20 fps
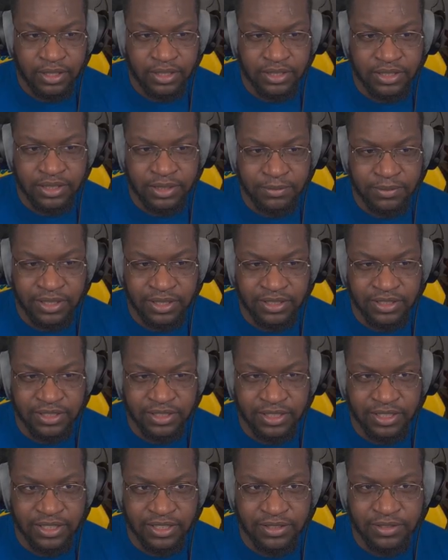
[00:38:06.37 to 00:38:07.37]
Add a ship cannon
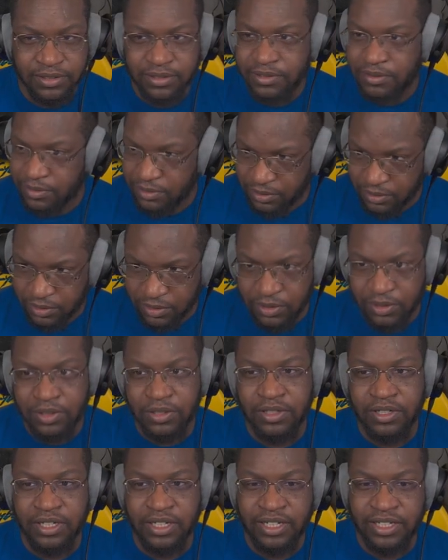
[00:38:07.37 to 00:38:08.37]
to your hand.
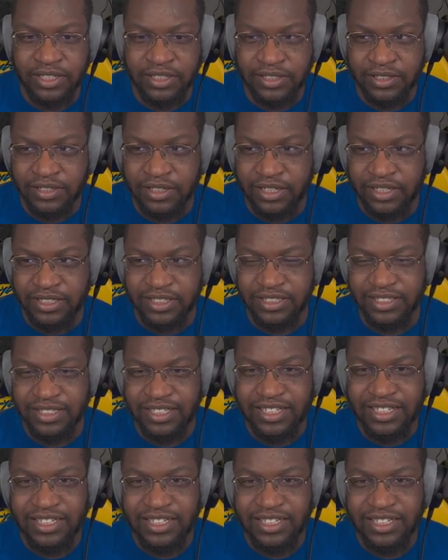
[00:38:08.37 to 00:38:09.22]
Alright, great.